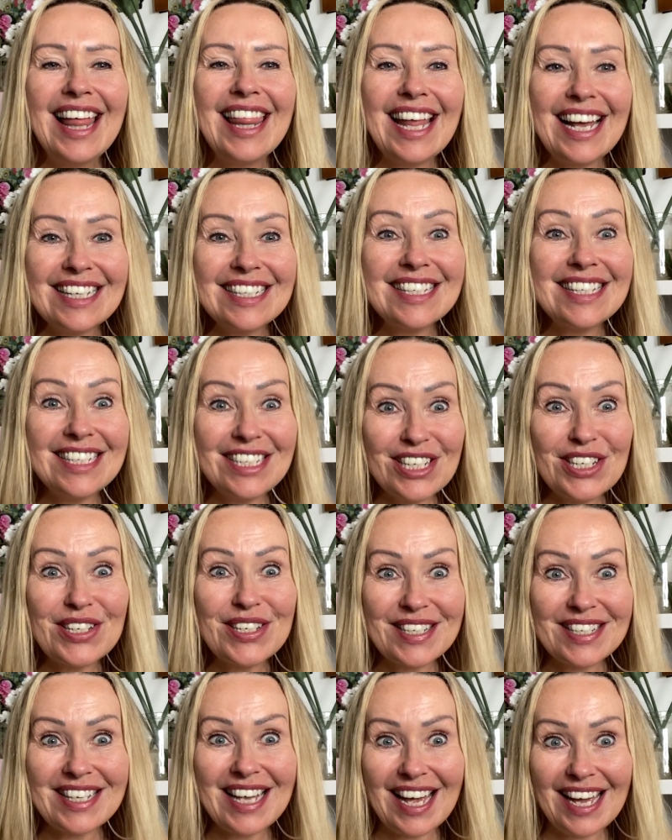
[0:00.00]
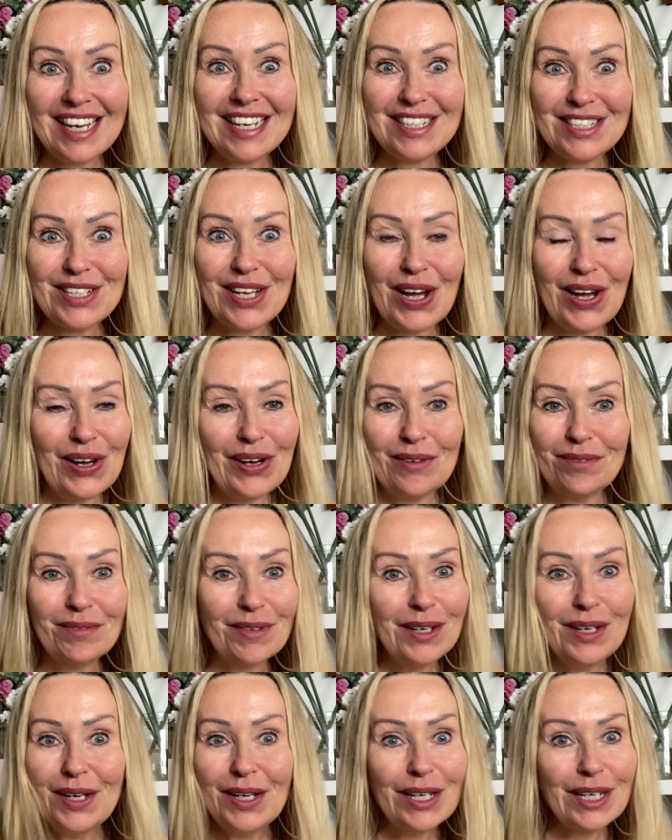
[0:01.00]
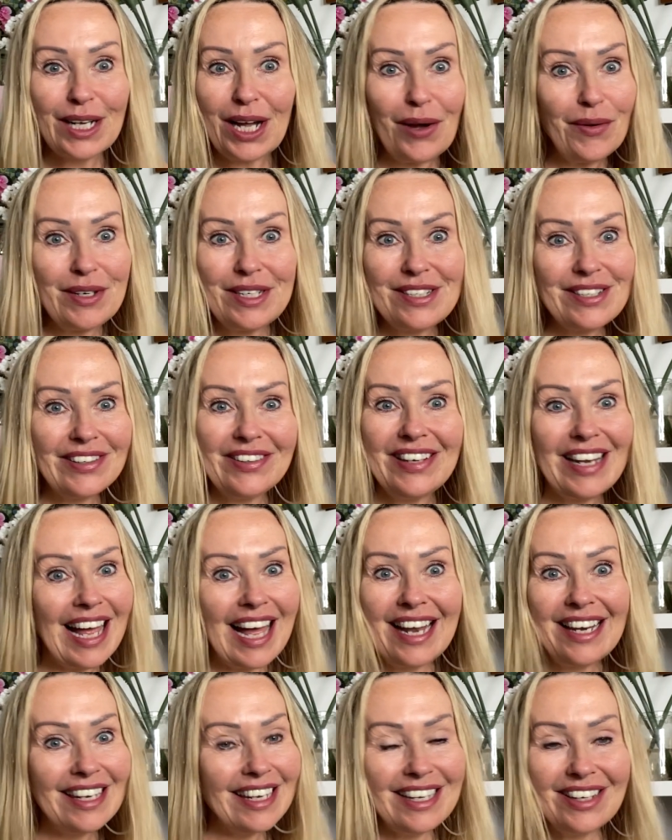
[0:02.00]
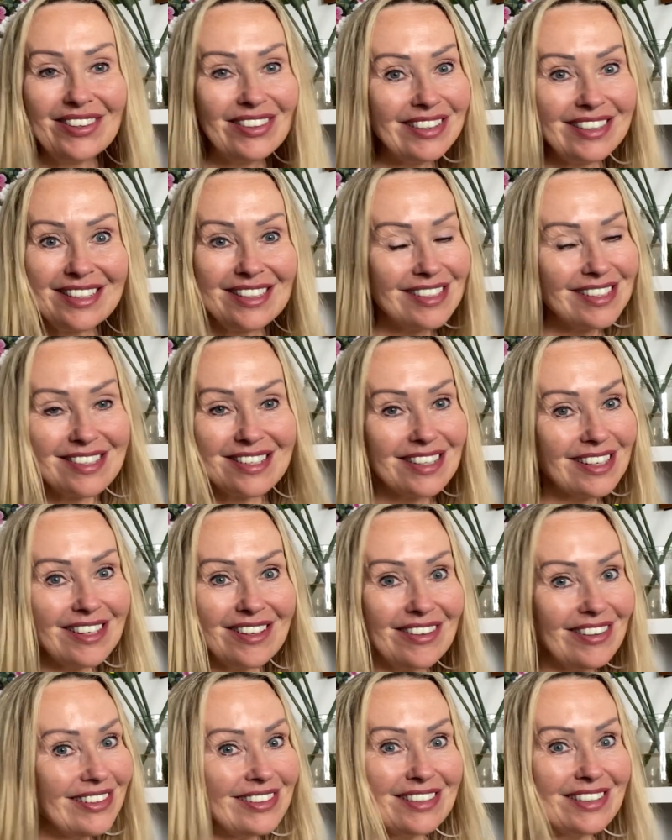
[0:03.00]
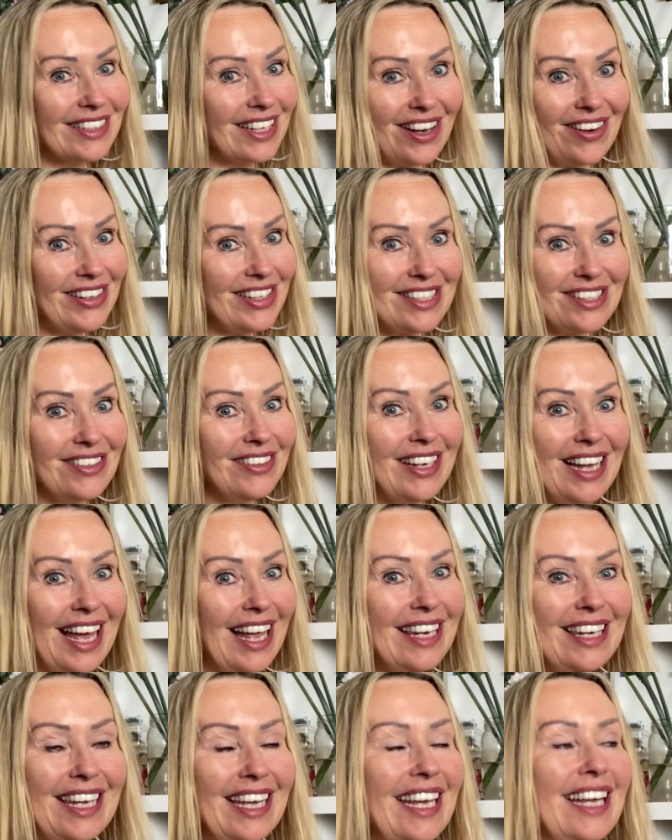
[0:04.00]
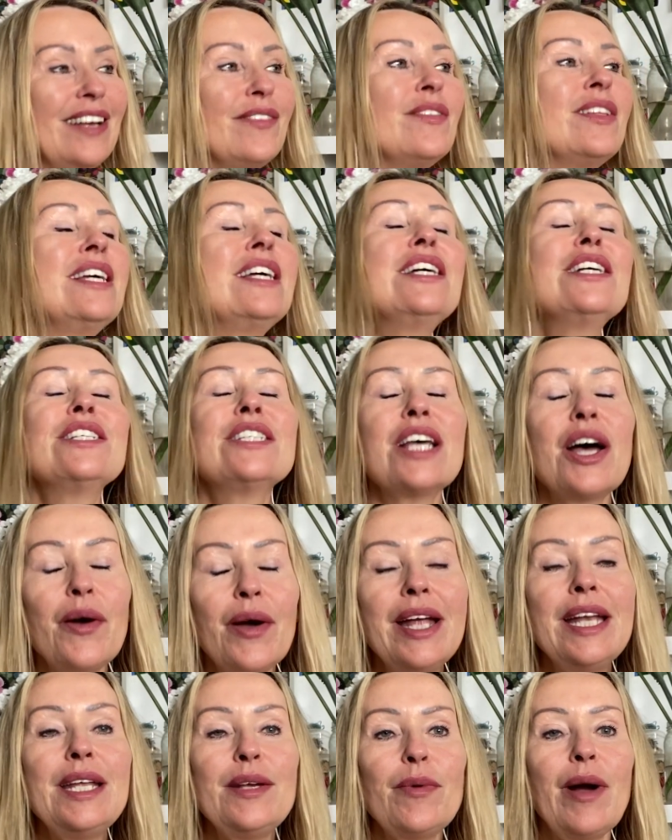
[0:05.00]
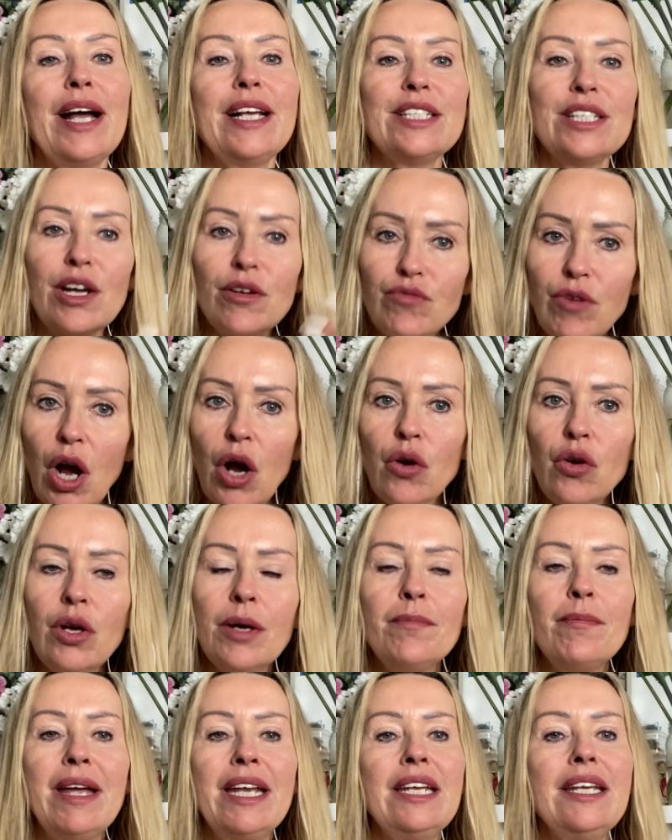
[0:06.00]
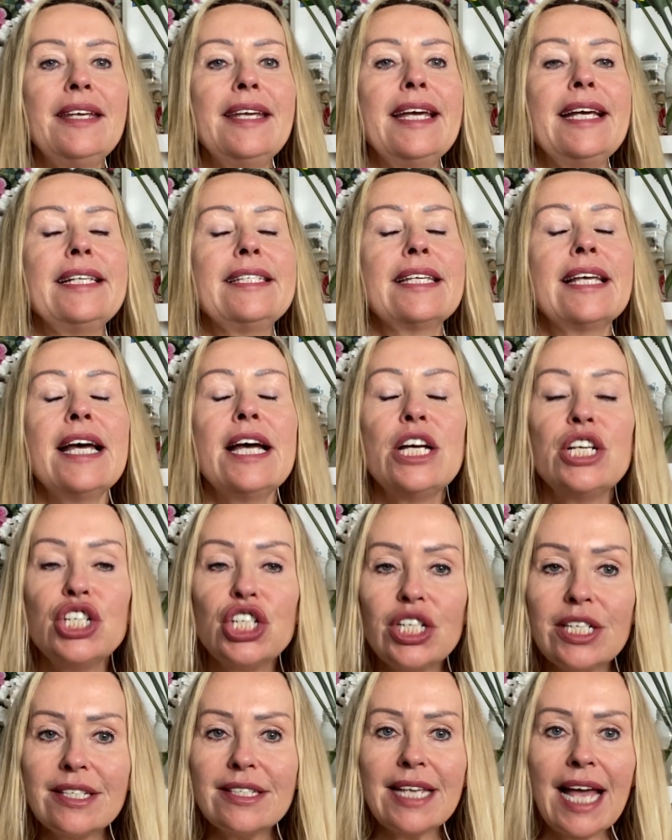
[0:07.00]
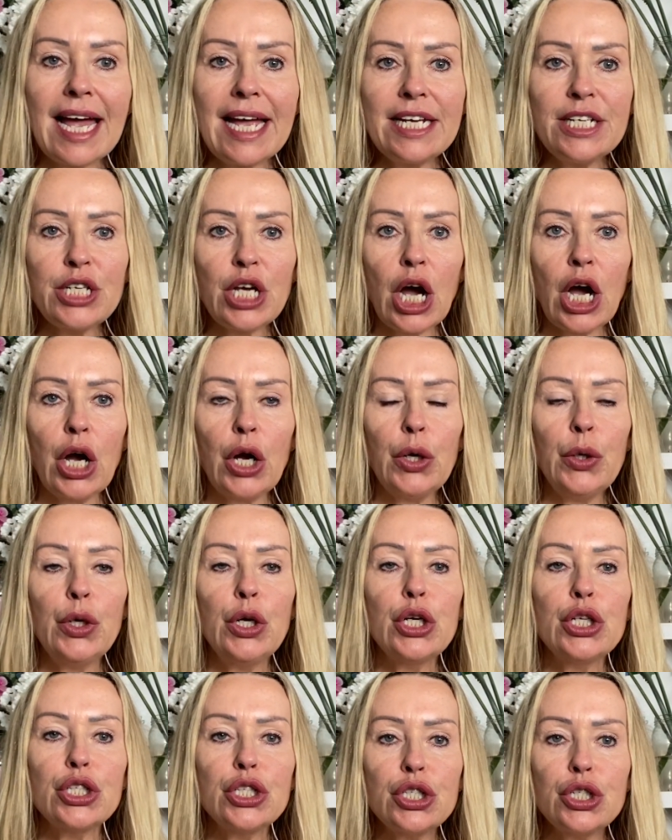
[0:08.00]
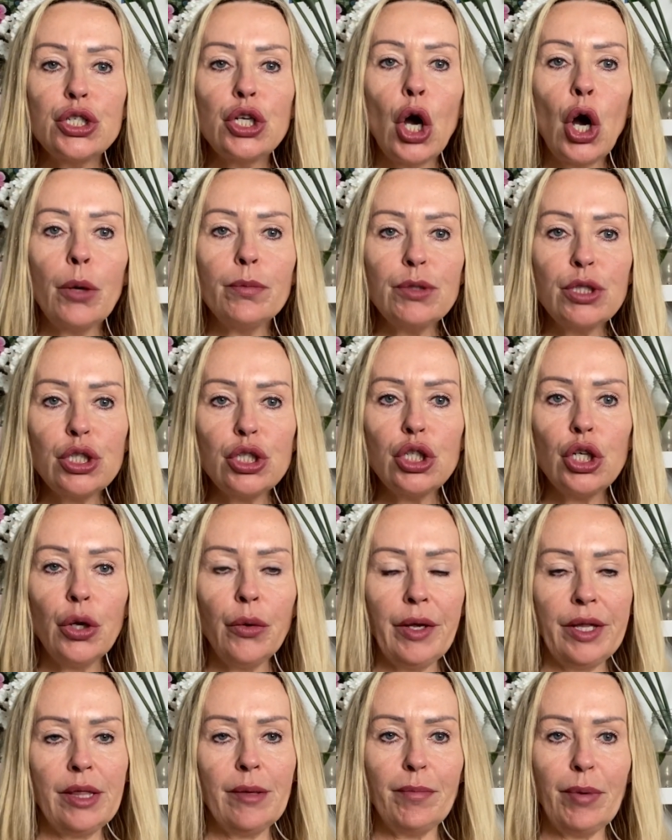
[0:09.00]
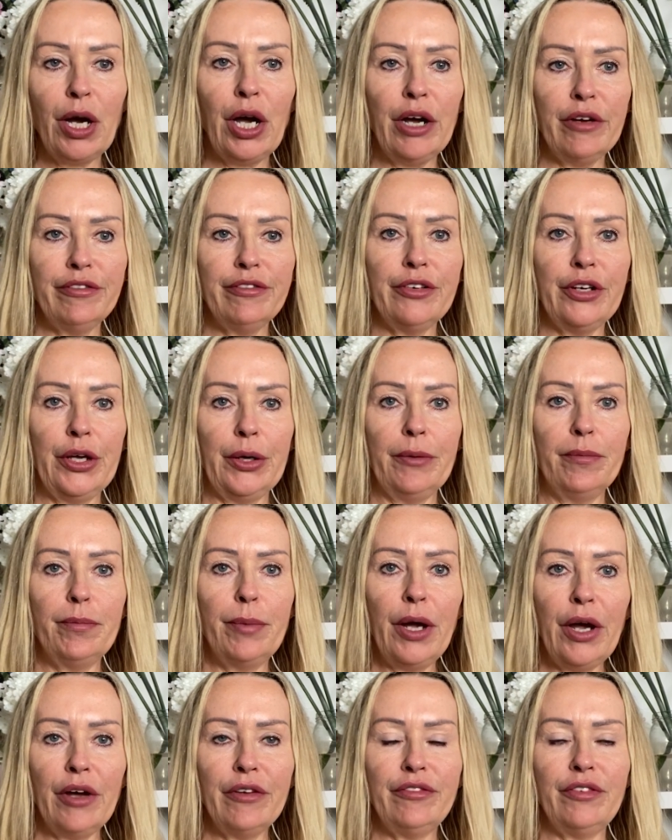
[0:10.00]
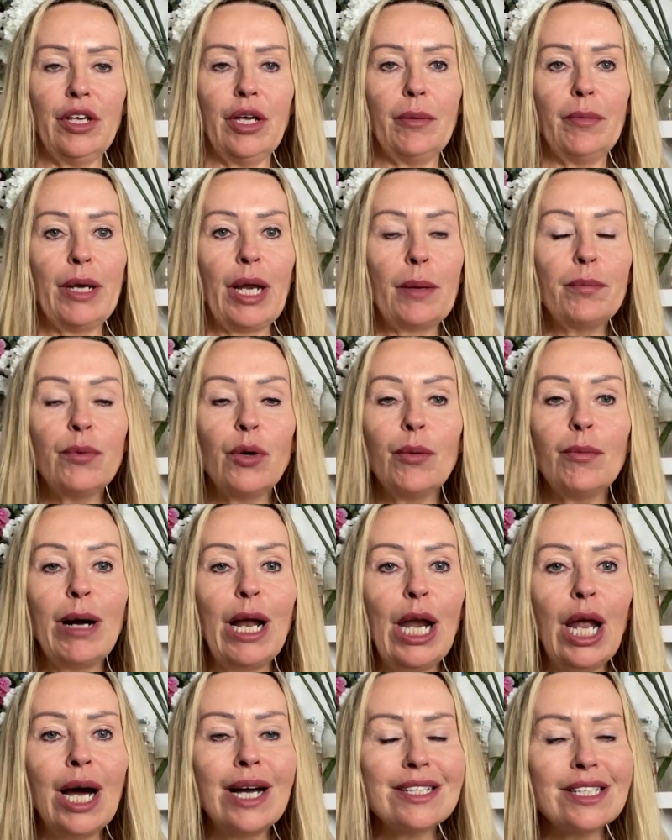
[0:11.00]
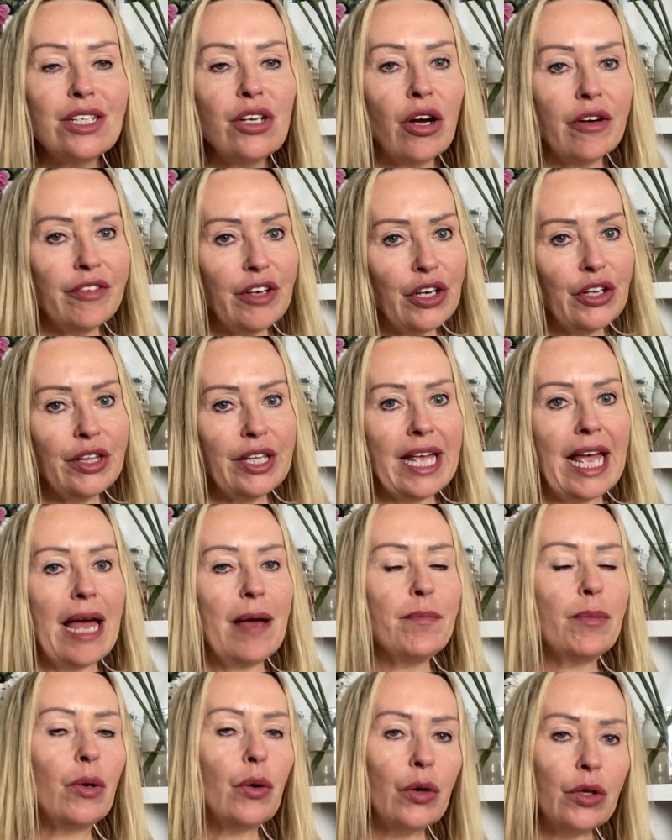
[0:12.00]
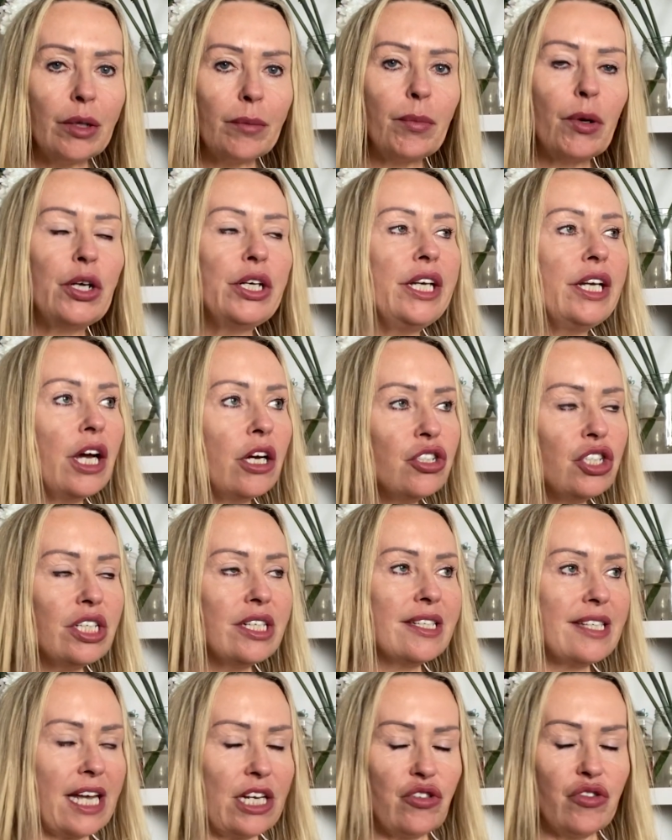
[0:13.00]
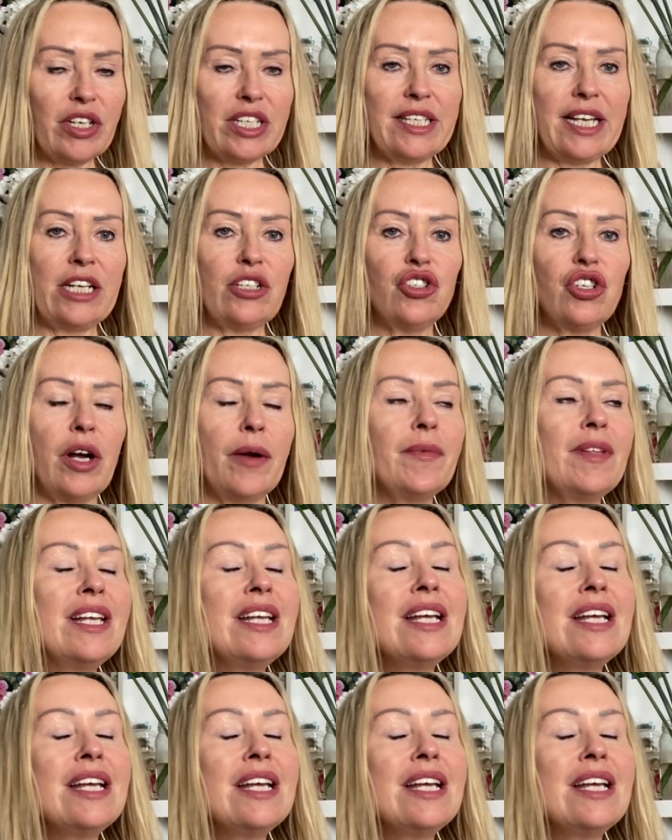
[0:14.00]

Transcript: That's it, Shiseido. Go and do lally, honest to God, go and do lally. So anyway, so roll on many years, Shiseido stopped doing the perfume, and I bought my last lot of it at the airport, and the body lotion, etc., etc.